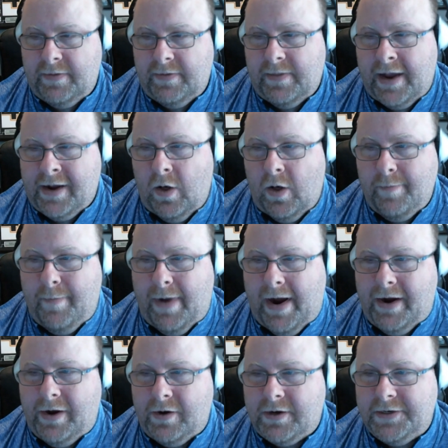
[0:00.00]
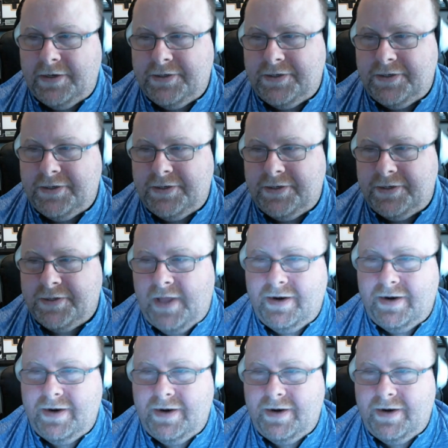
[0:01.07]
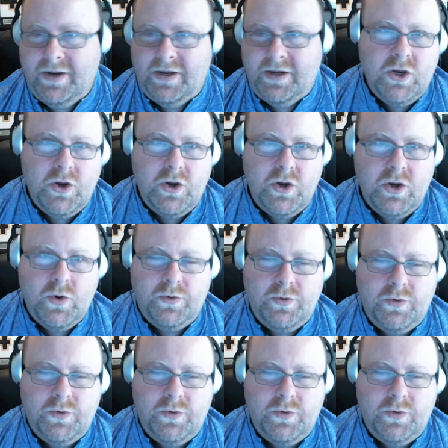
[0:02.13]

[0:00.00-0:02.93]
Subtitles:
I call it minor because it's not a huge thing,